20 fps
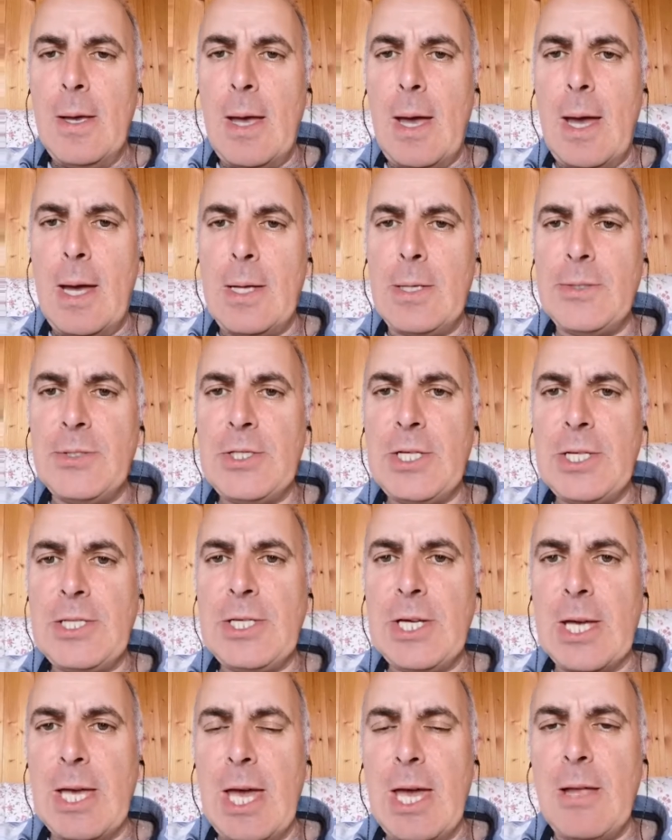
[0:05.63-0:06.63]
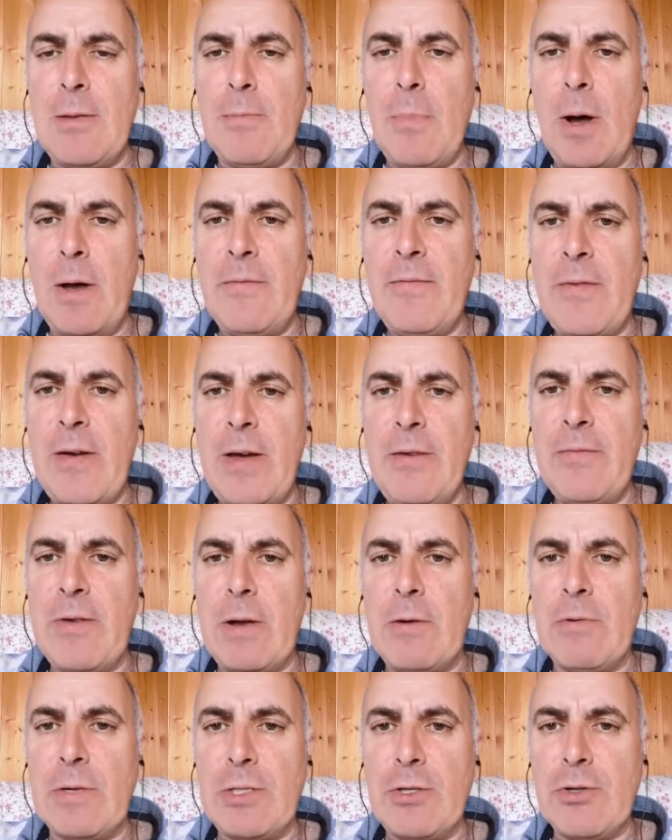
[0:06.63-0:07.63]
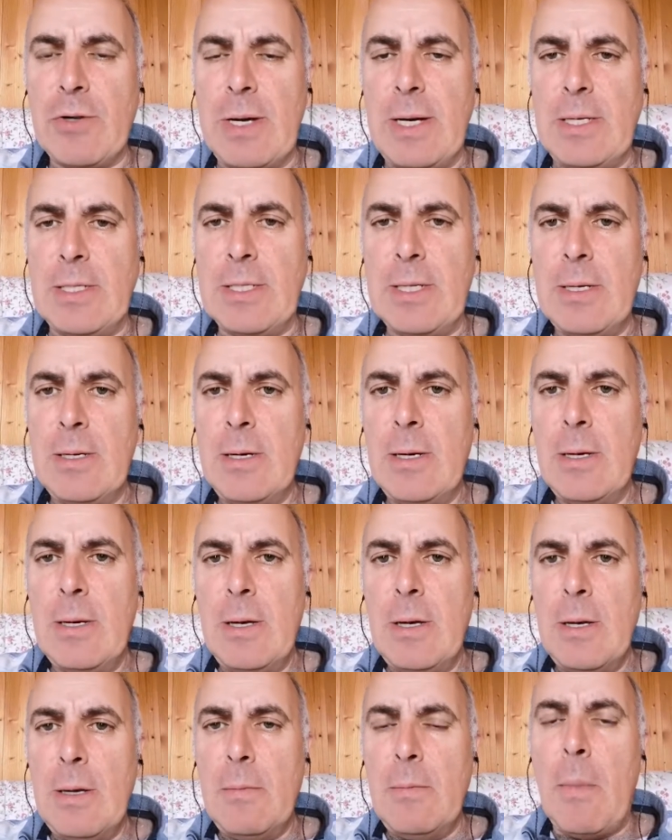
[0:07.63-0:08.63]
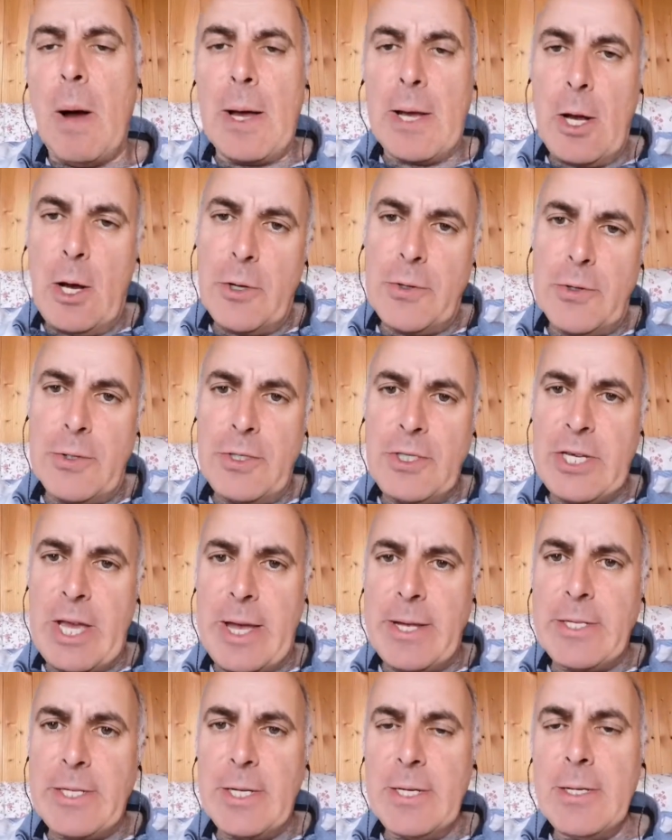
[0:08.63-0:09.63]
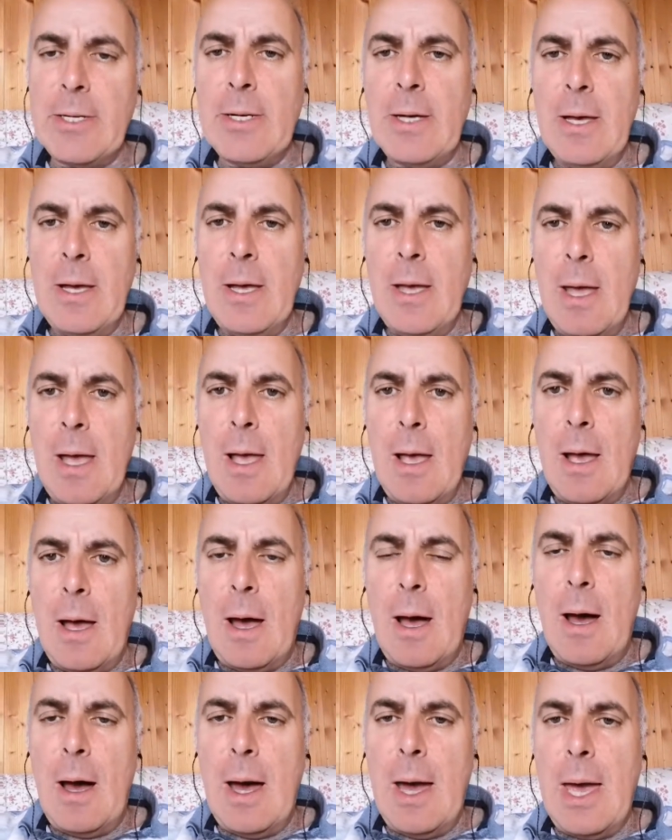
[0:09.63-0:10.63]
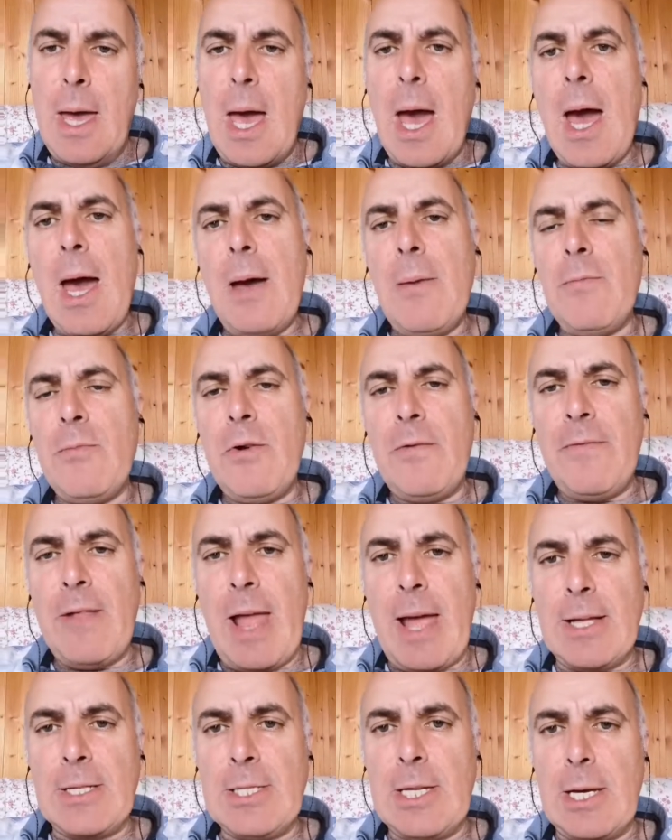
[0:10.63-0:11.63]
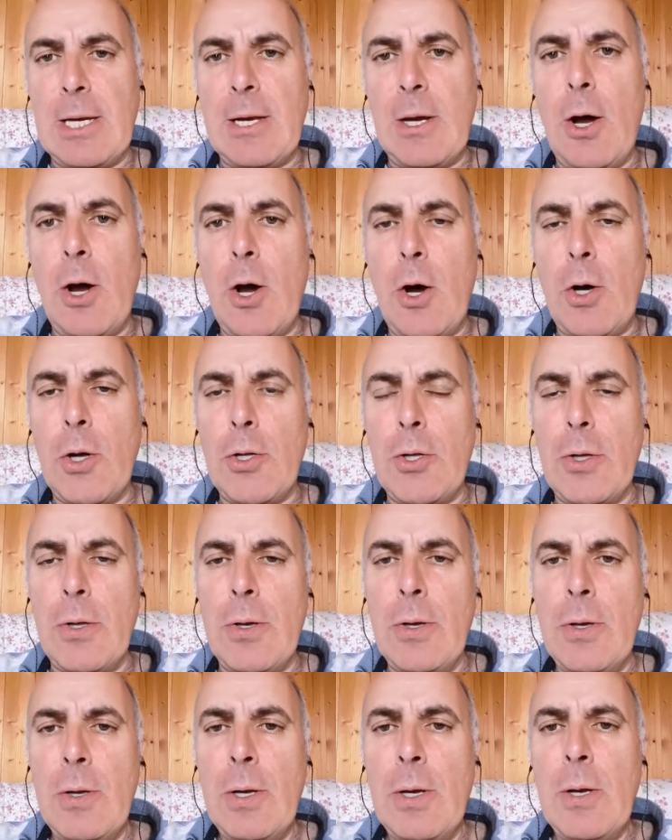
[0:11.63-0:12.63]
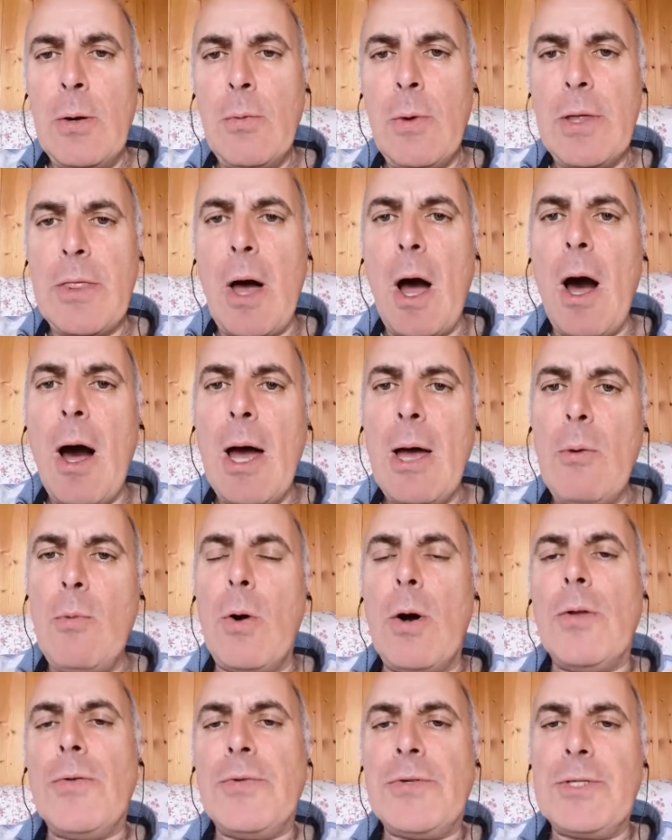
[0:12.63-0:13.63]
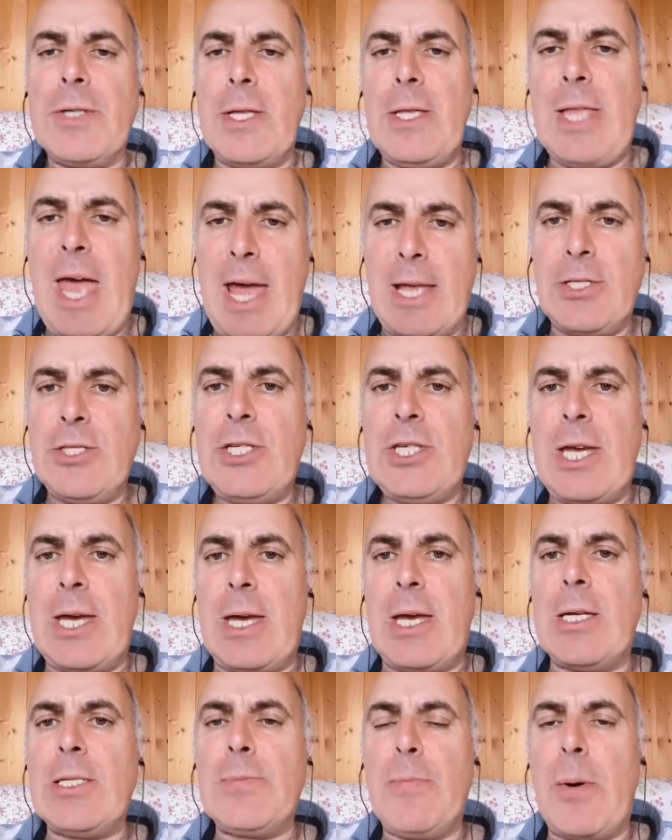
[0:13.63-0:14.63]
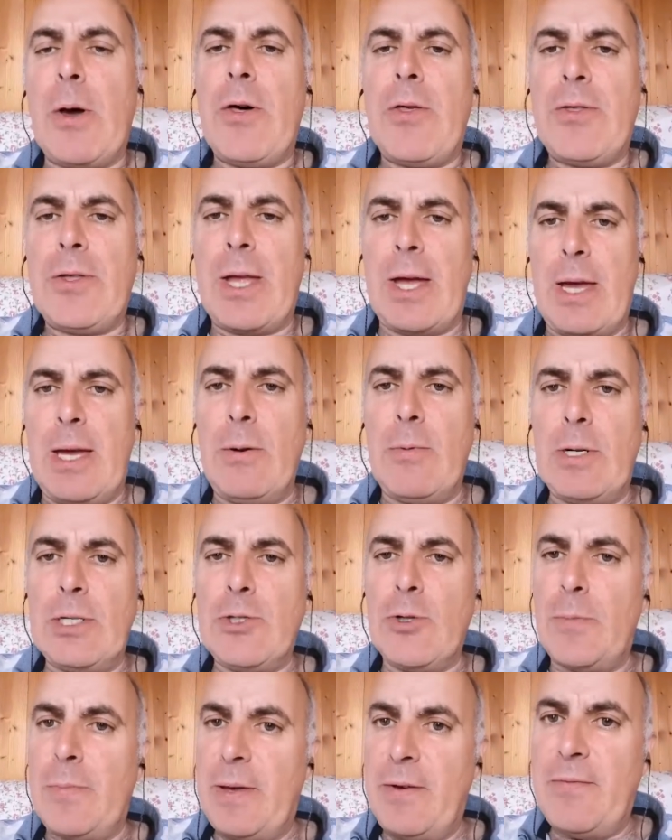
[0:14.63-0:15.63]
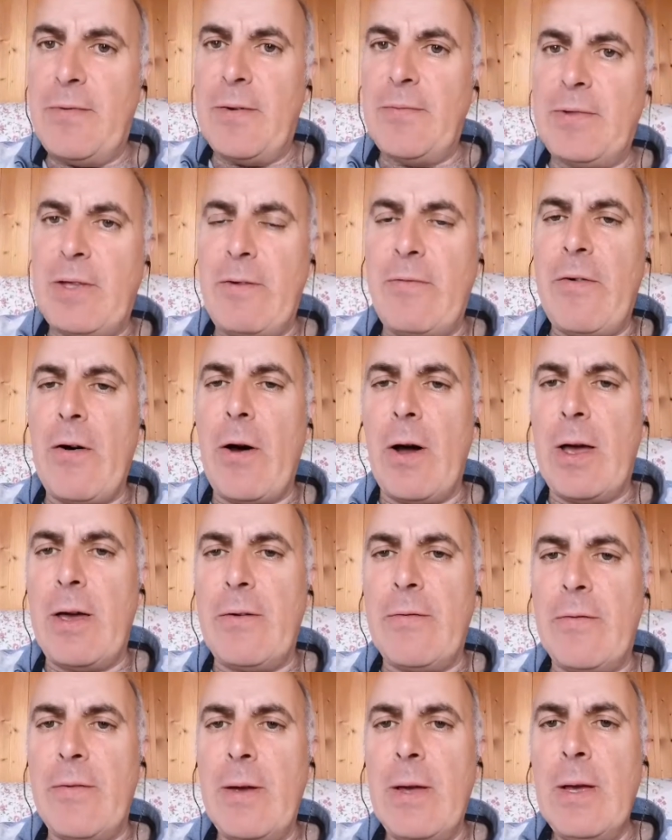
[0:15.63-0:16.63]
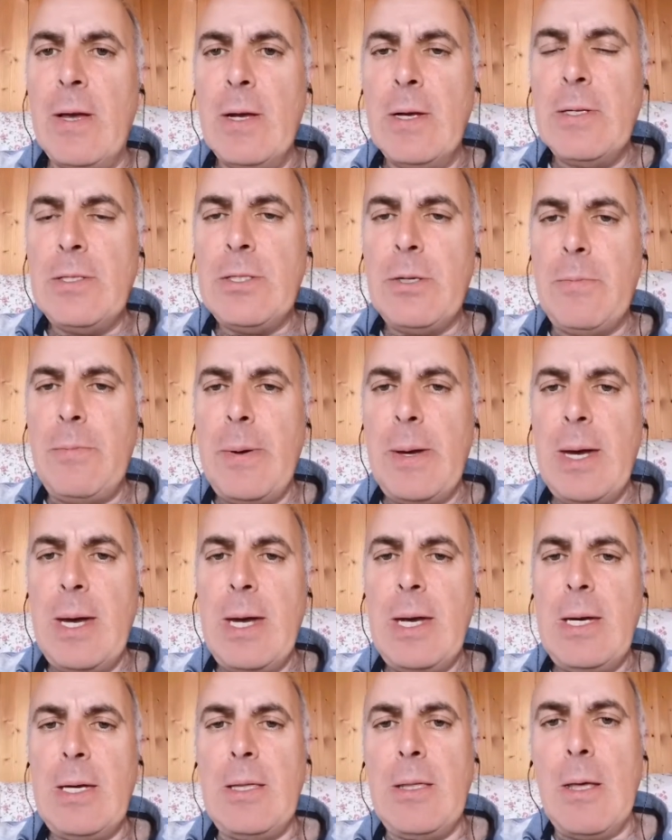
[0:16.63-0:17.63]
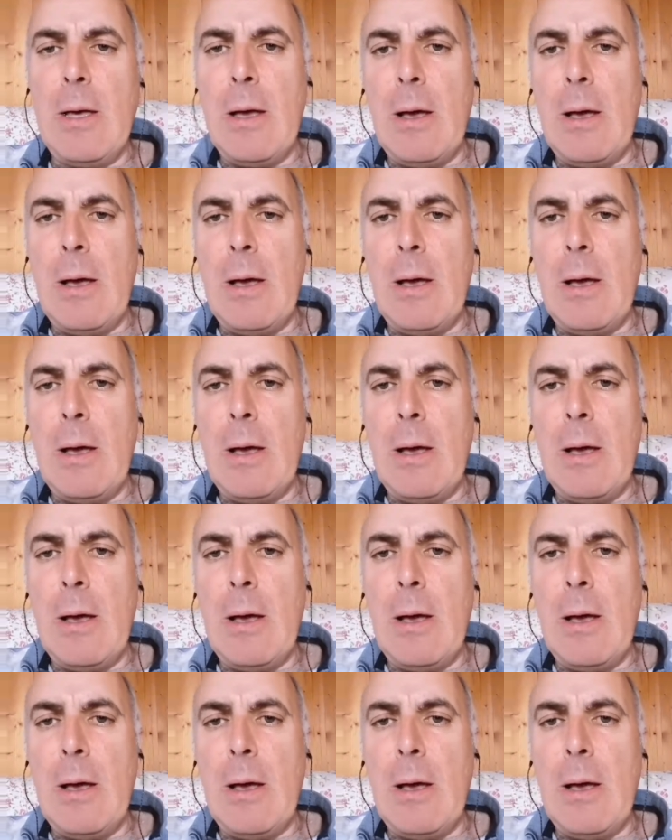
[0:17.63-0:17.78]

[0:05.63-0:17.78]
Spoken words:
and sitting in my favourite retreat, my garden shed, I am reflecting on whether I want next year's birthday, which will be 55, to be